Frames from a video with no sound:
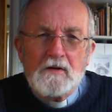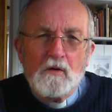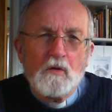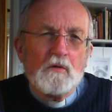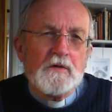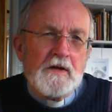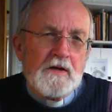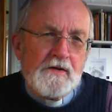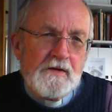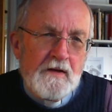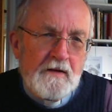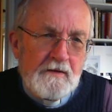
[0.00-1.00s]
All these
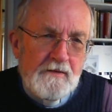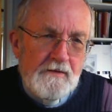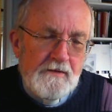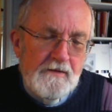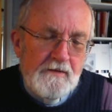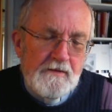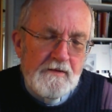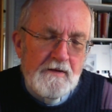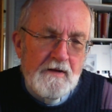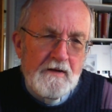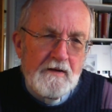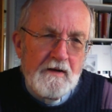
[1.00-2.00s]
things
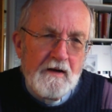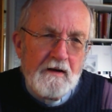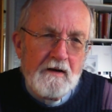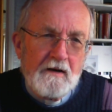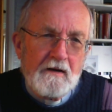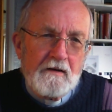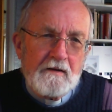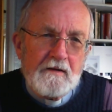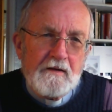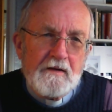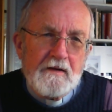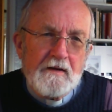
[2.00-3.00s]
are
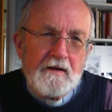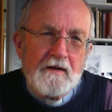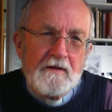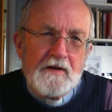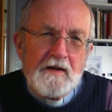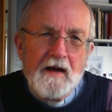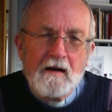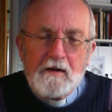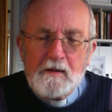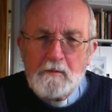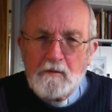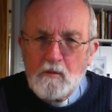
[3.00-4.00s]
the
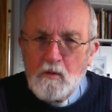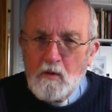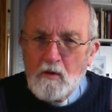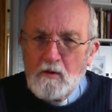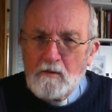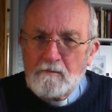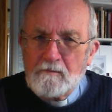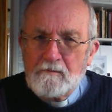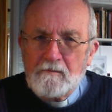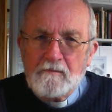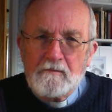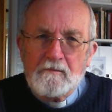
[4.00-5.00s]
outcome of war,
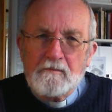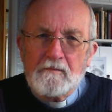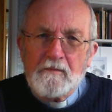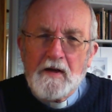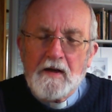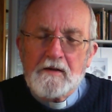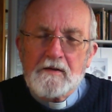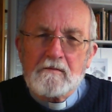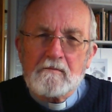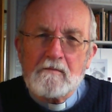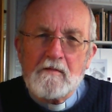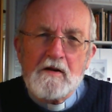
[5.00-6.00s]
and
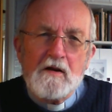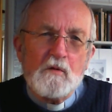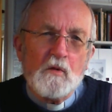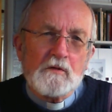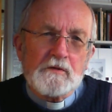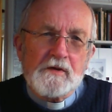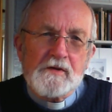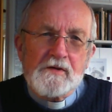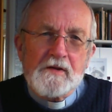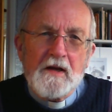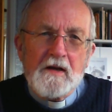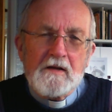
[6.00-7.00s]
no one can
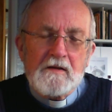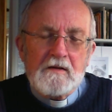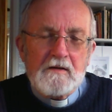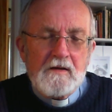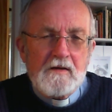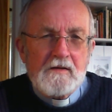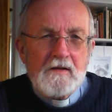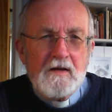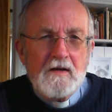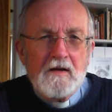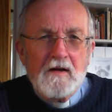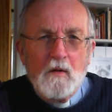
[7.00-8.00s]
say that this is
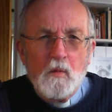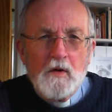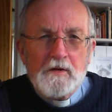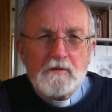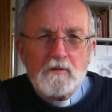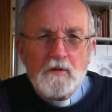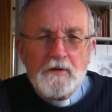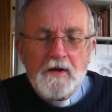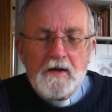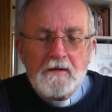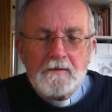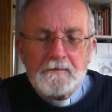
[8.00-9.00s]
a wonderful thing.